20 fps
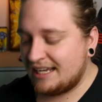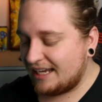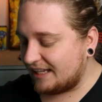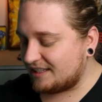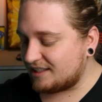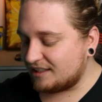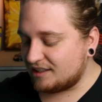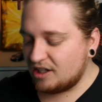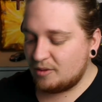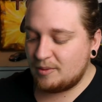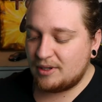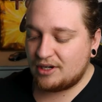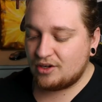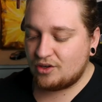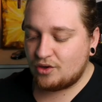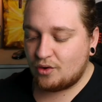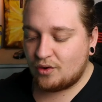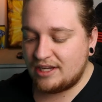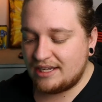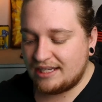It's a little bit
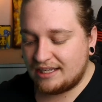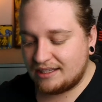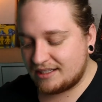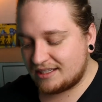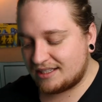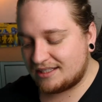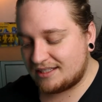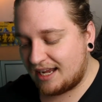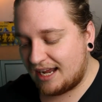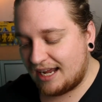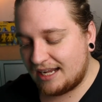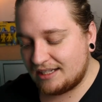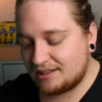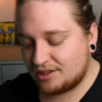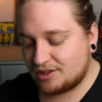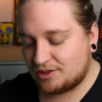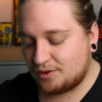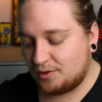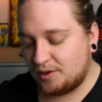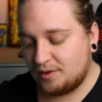annoying at the start to
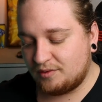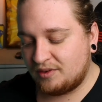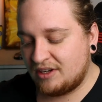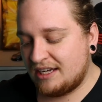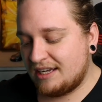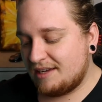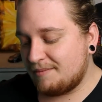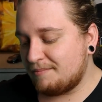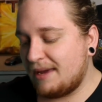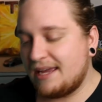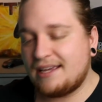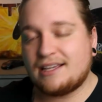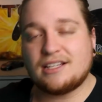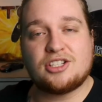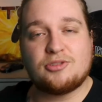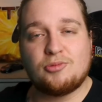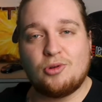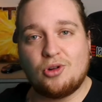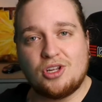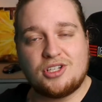sort of make a
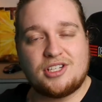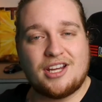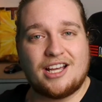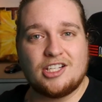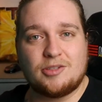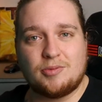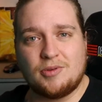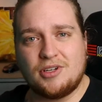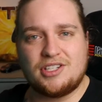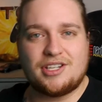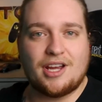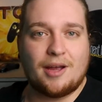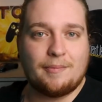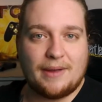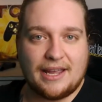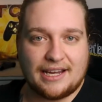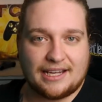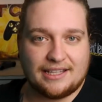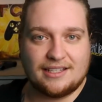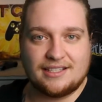small adjustment, jump
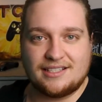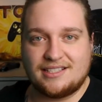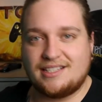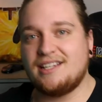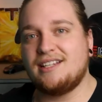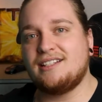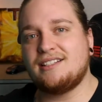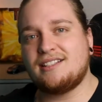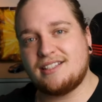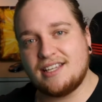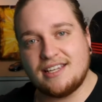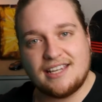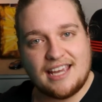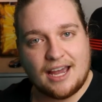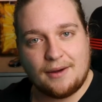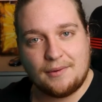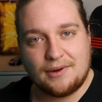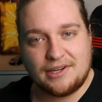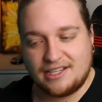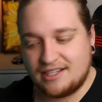back in the seat, see
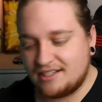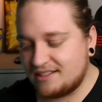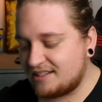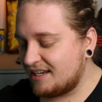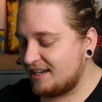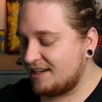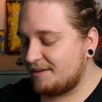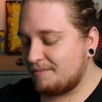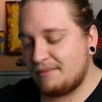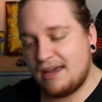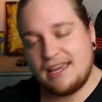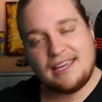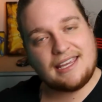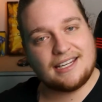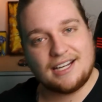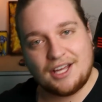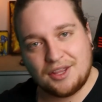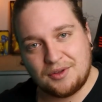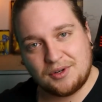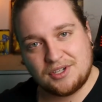how it is, make
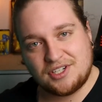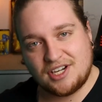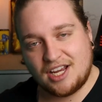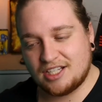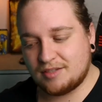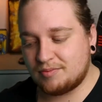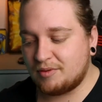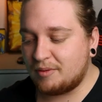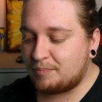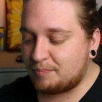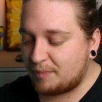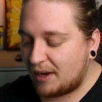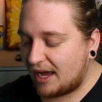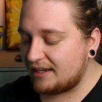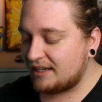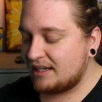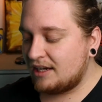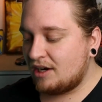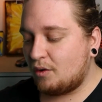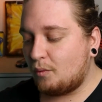another adjustment,
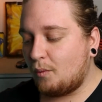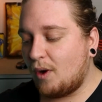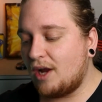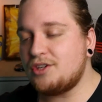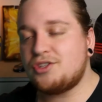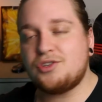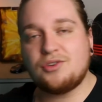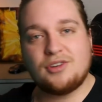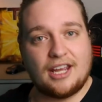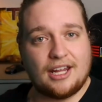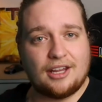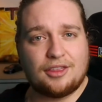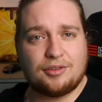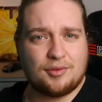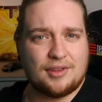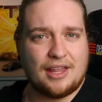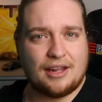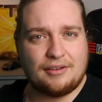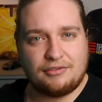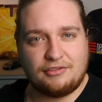but once you get
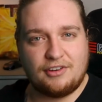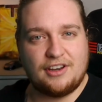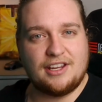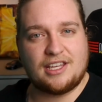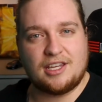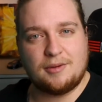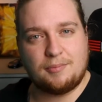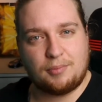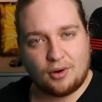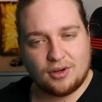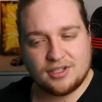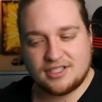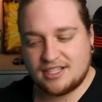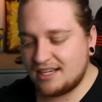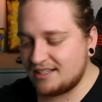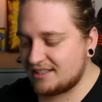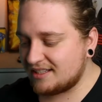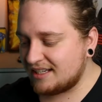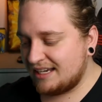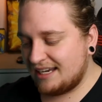through that finicky
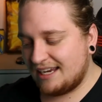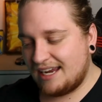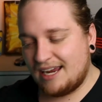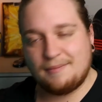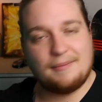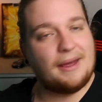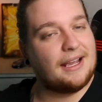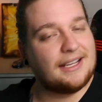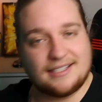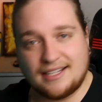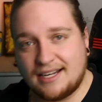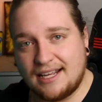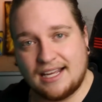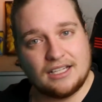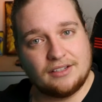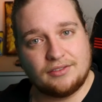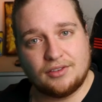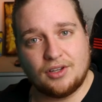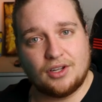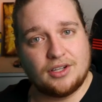process, it makes it a
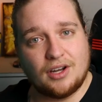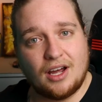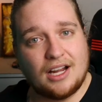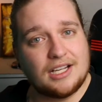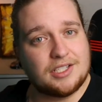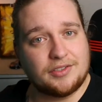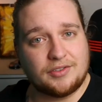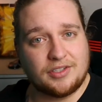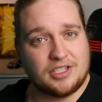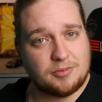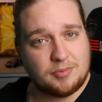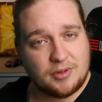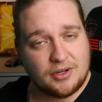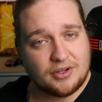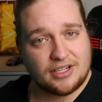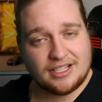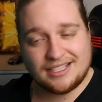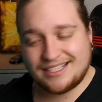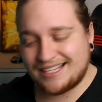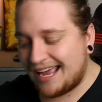hell of a lot nicer
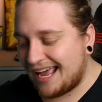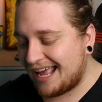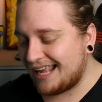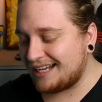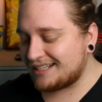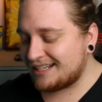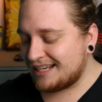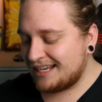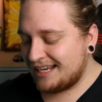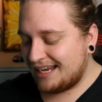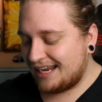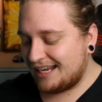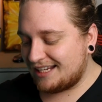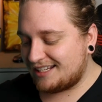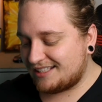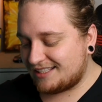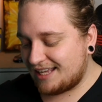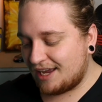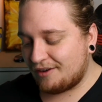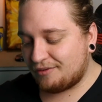experience, and
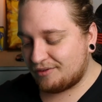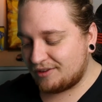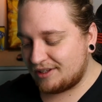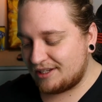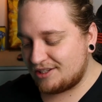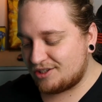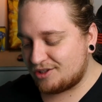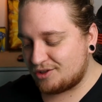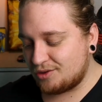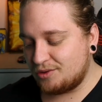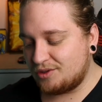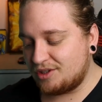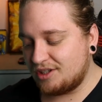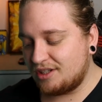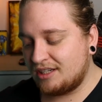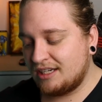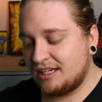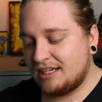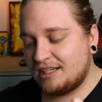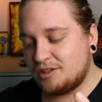it's definitely
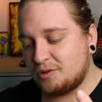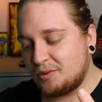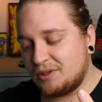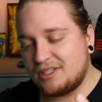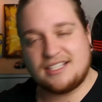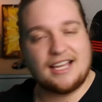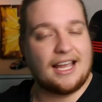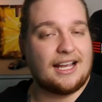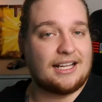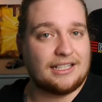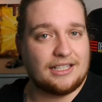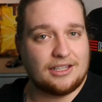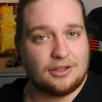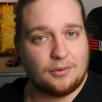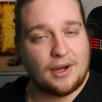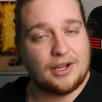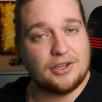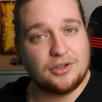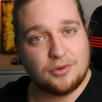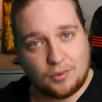suited to exactly the
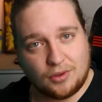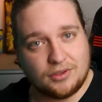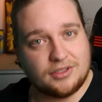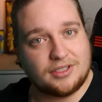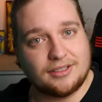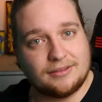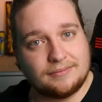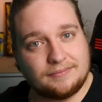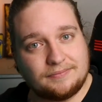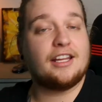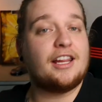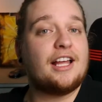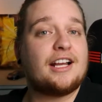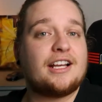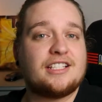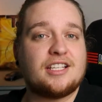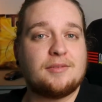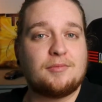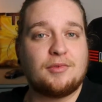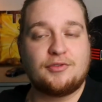way you want it. Now, like I
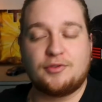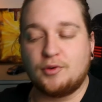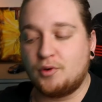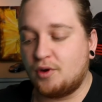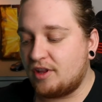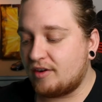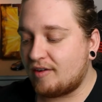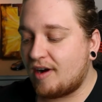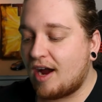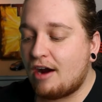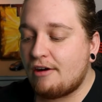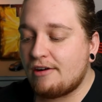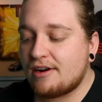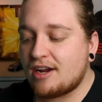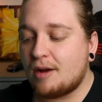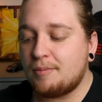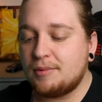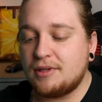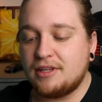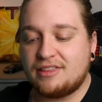said before, there are a
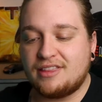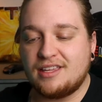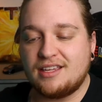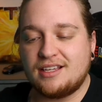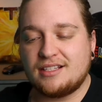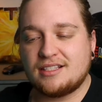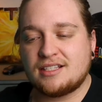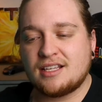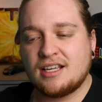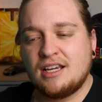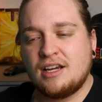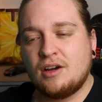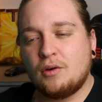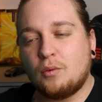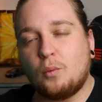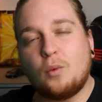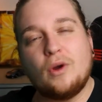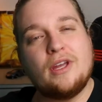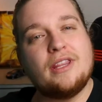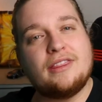couple of things
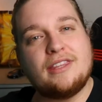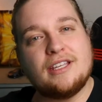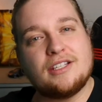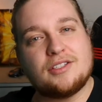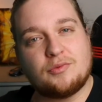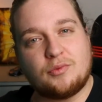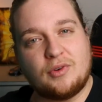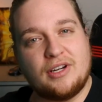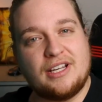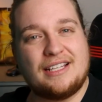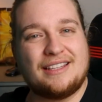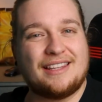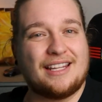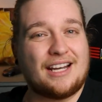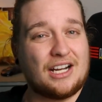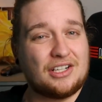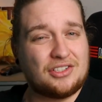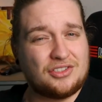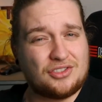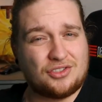with this rig that
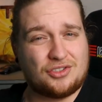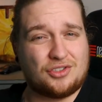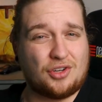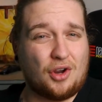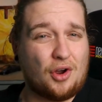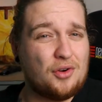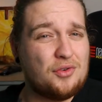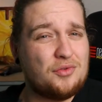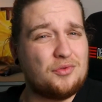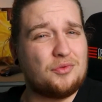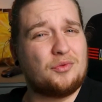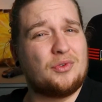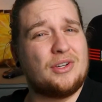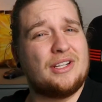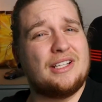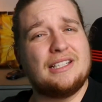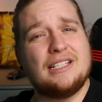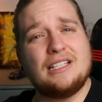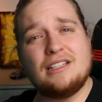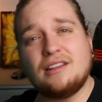I don't
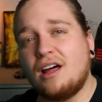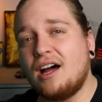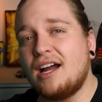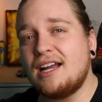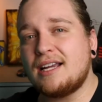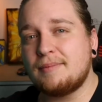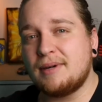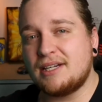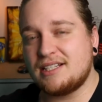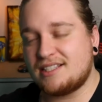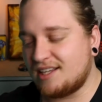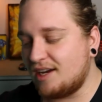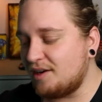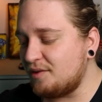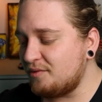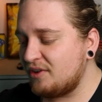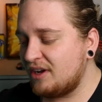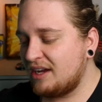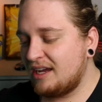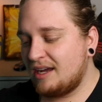really like
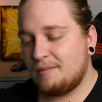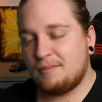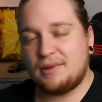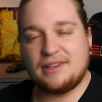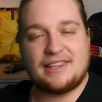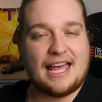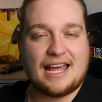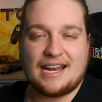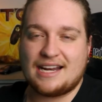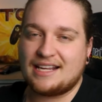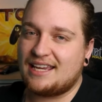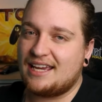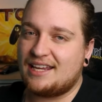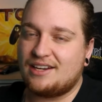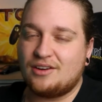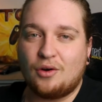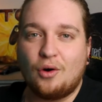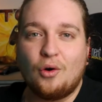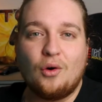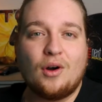myself, but that again
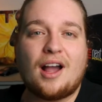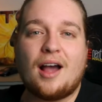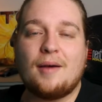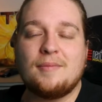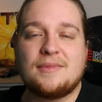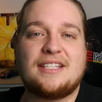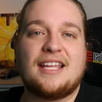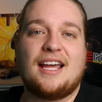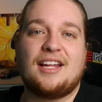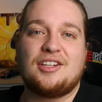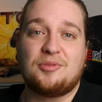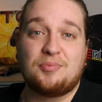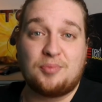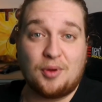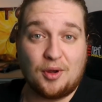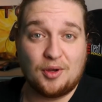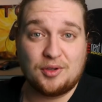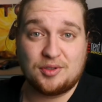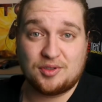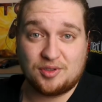all comes down to
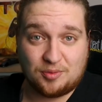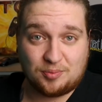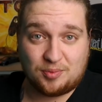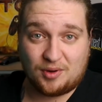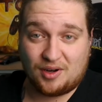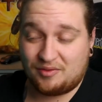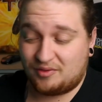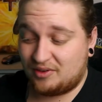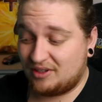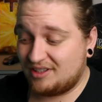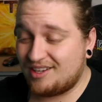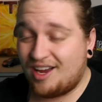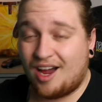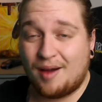personal preference.